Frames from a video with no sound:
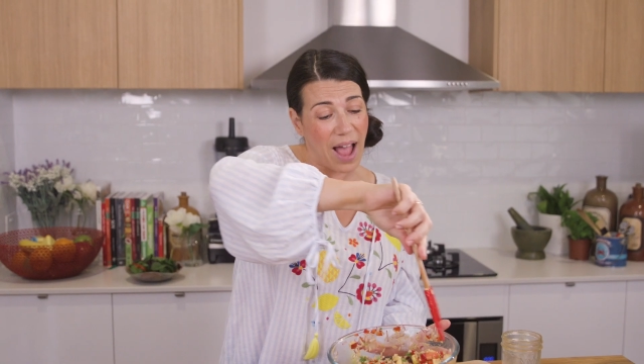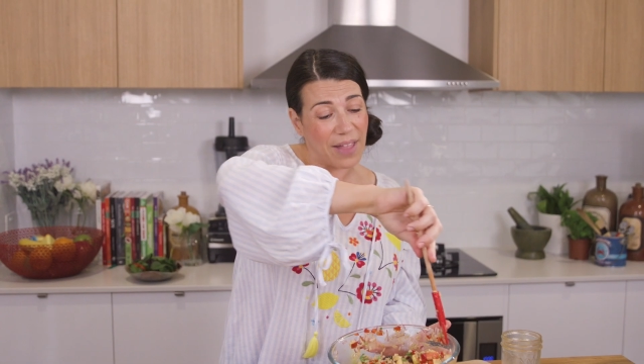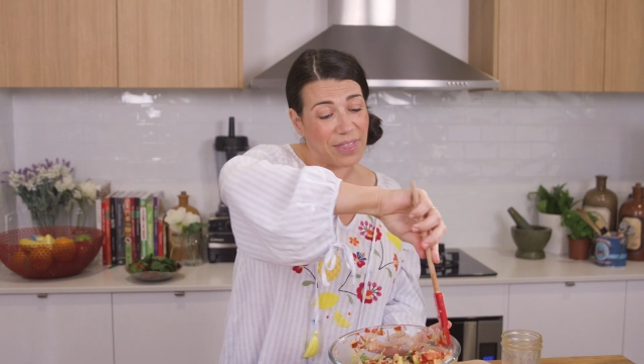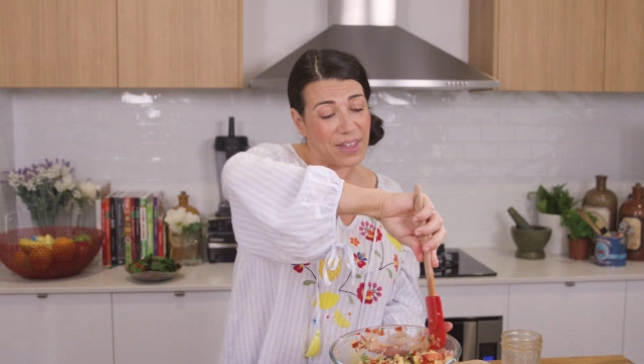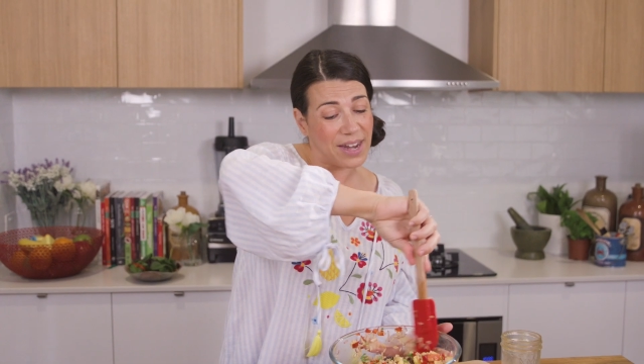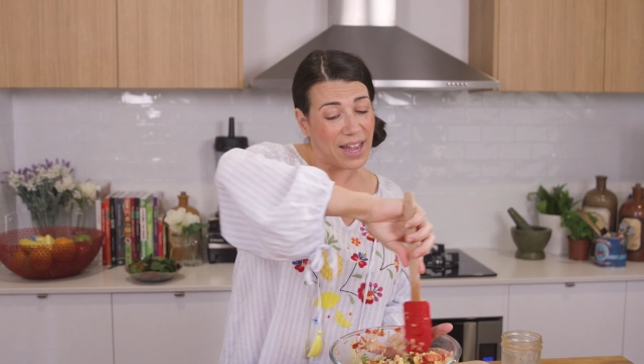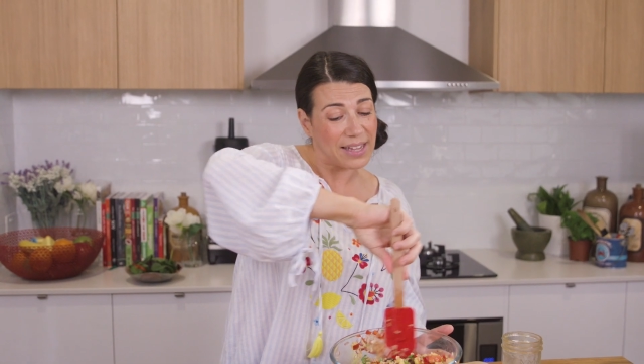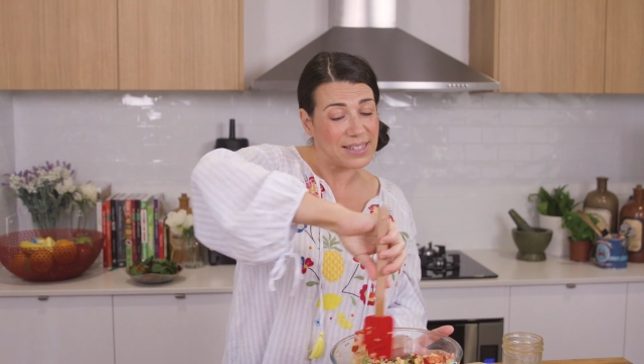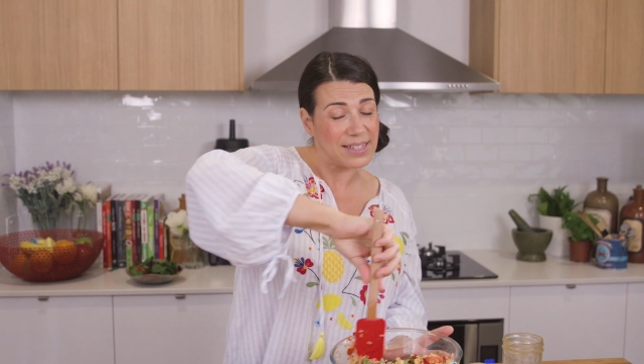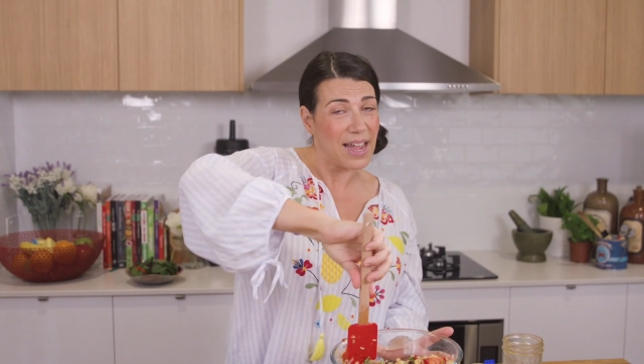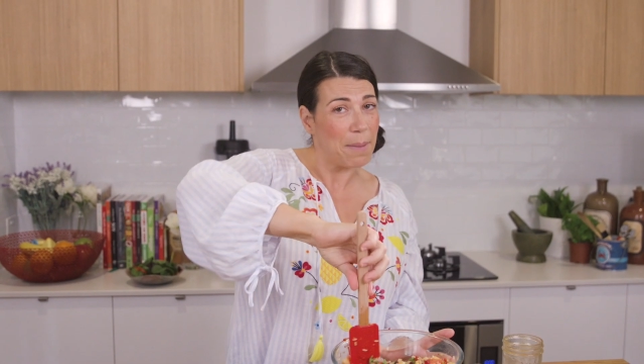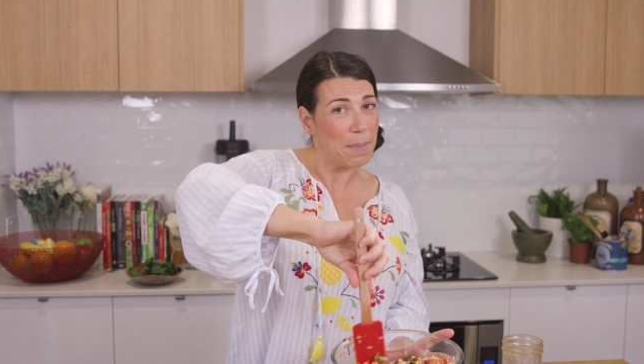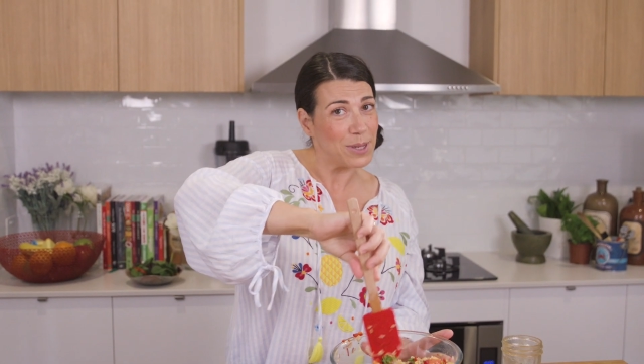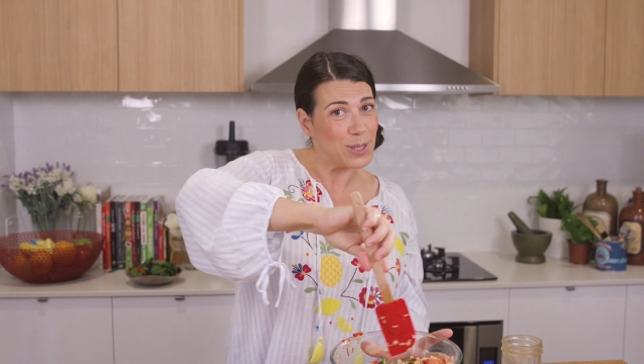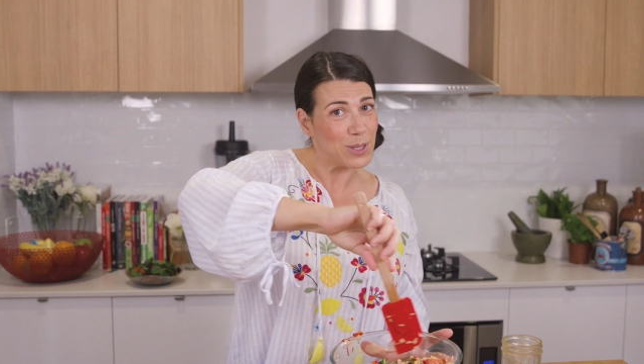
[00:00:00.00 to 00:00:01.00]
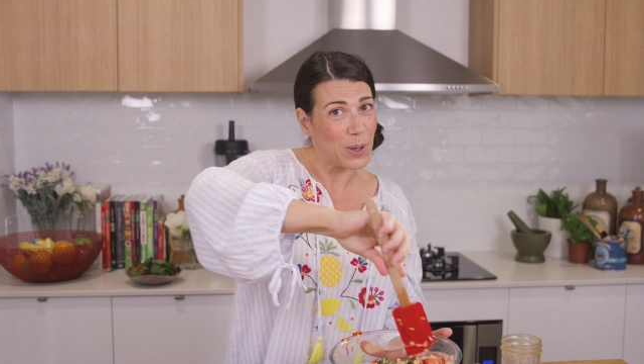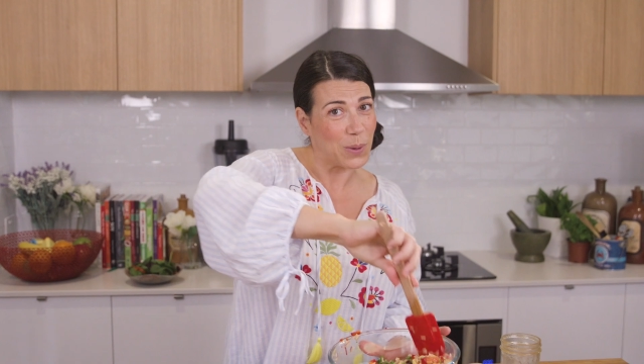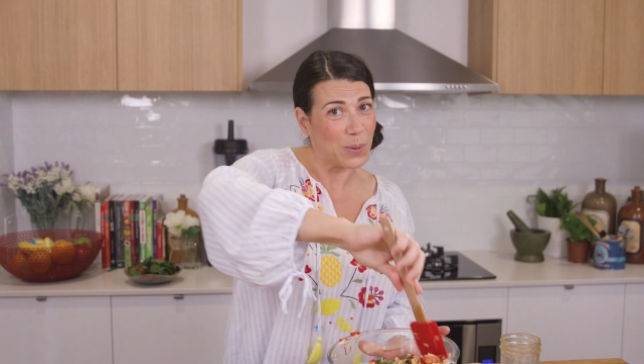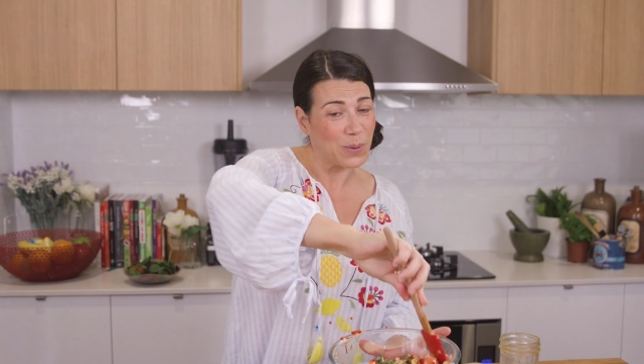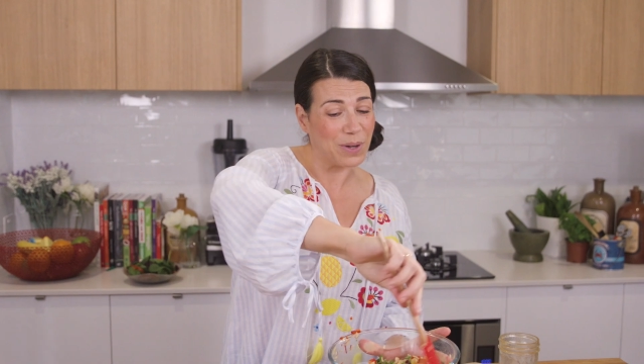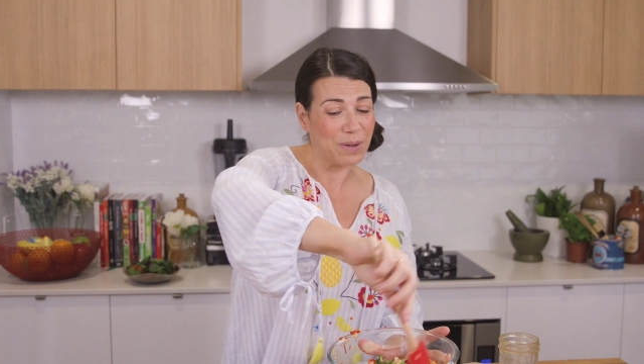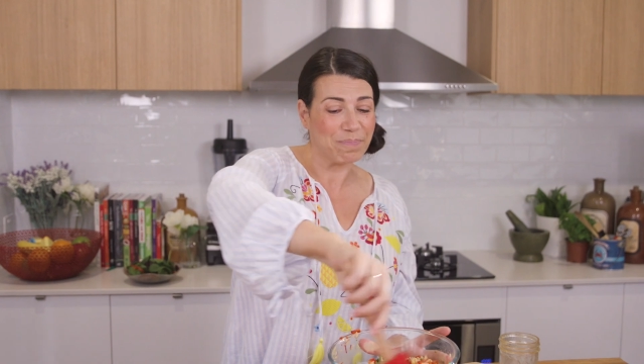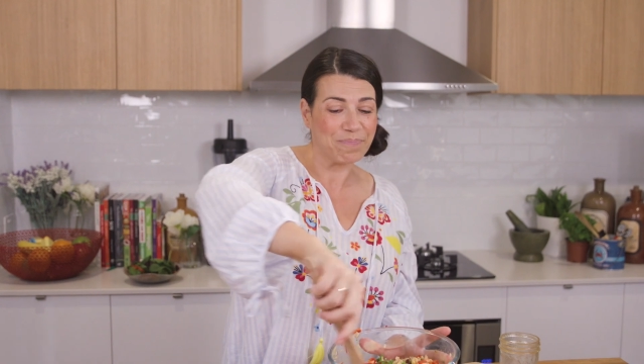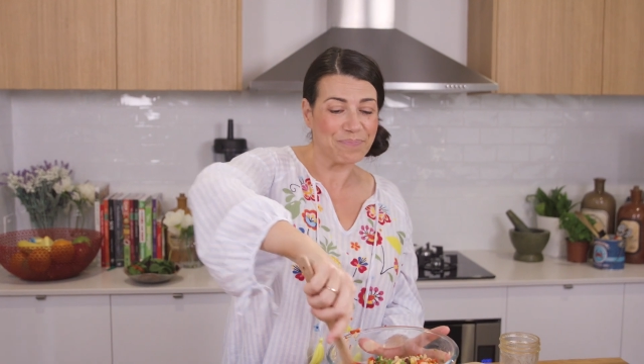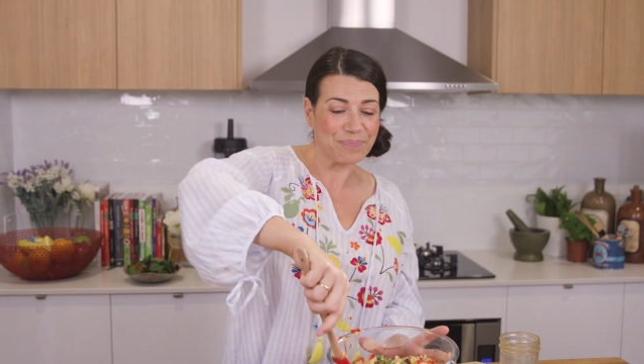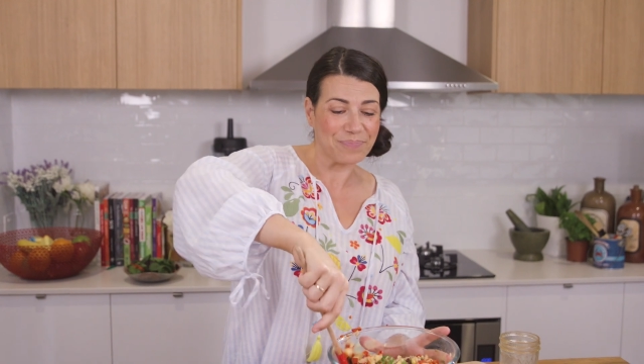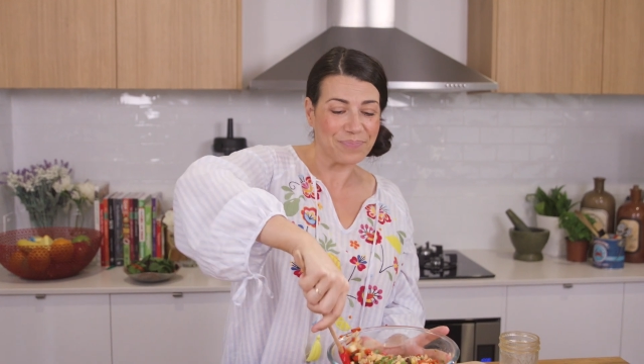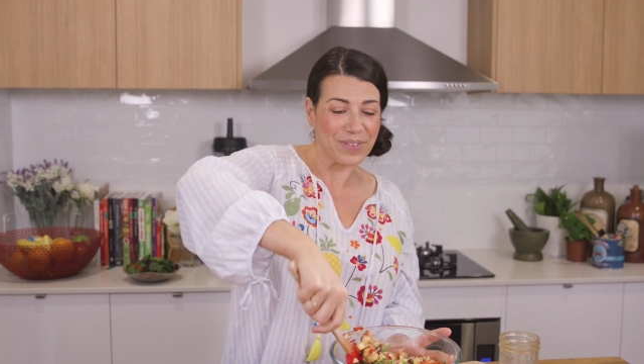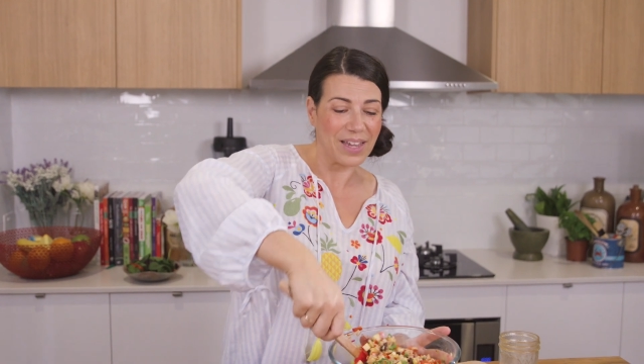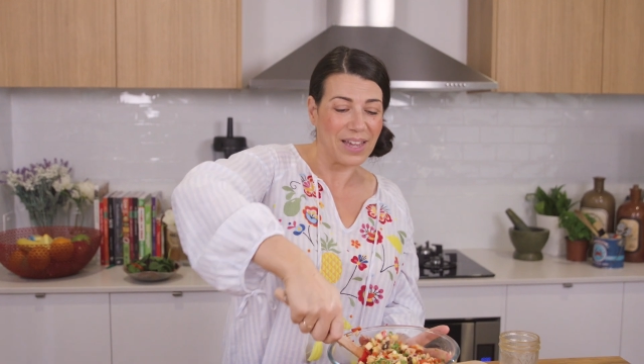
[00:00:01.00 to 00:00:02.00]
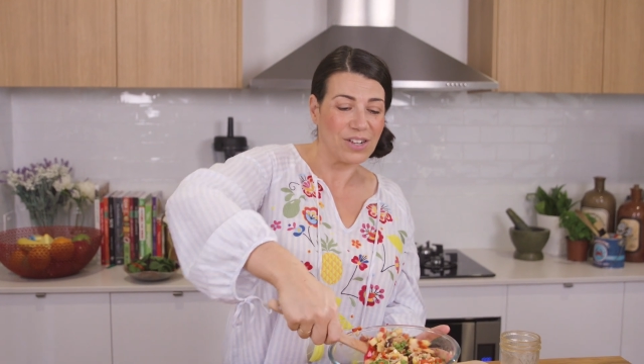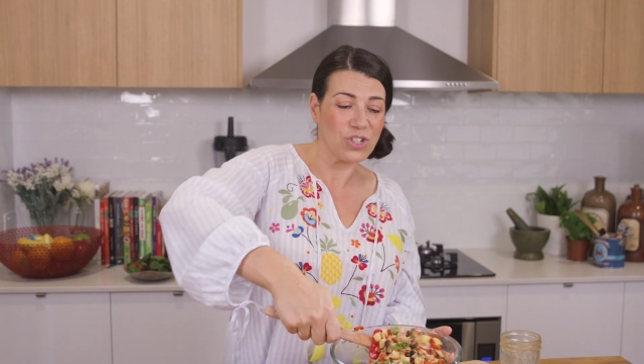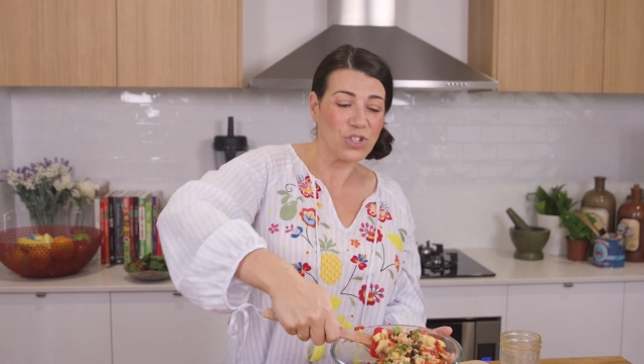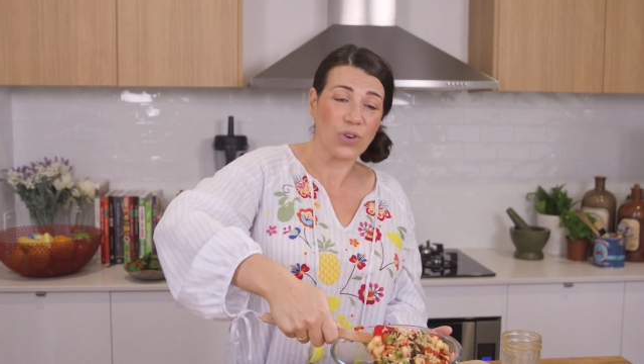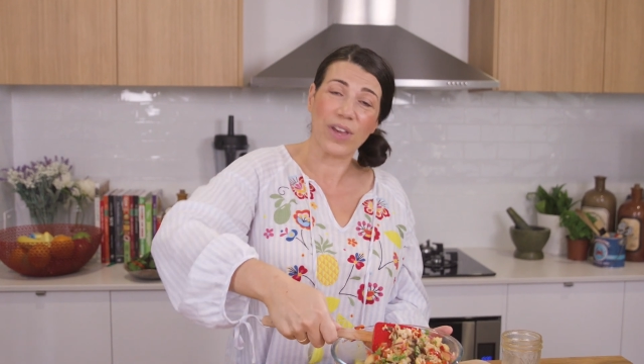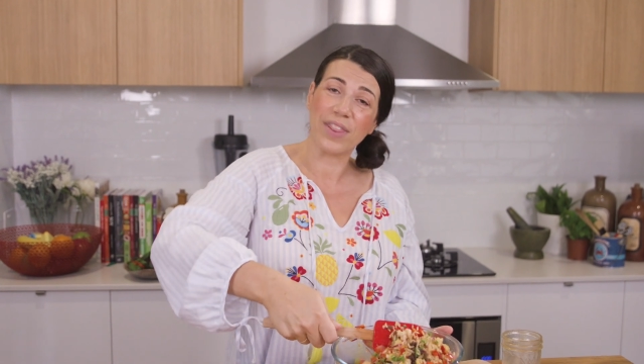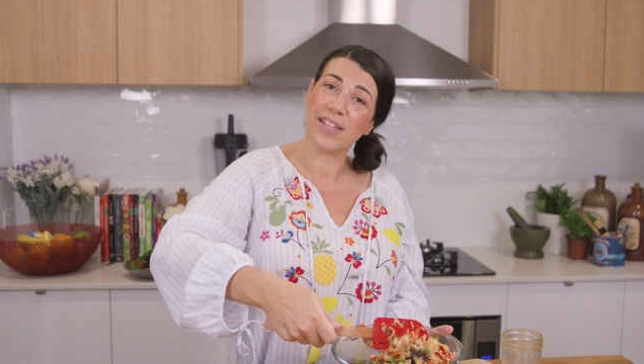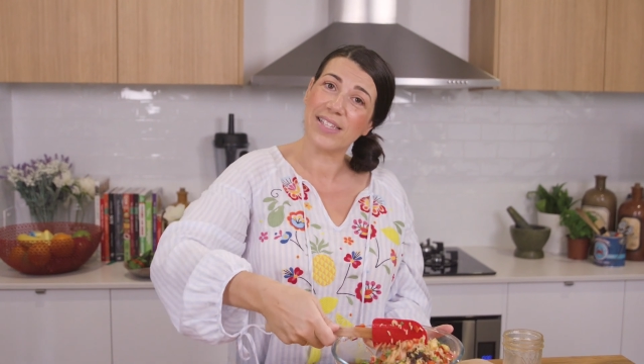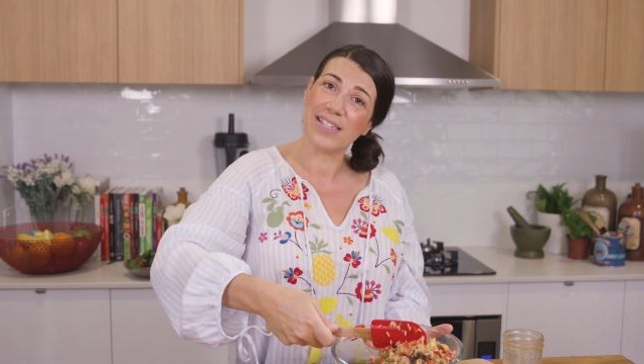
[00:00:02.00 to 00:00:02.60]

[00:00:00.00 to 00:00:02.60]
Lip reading: at the next episode. Enjoy the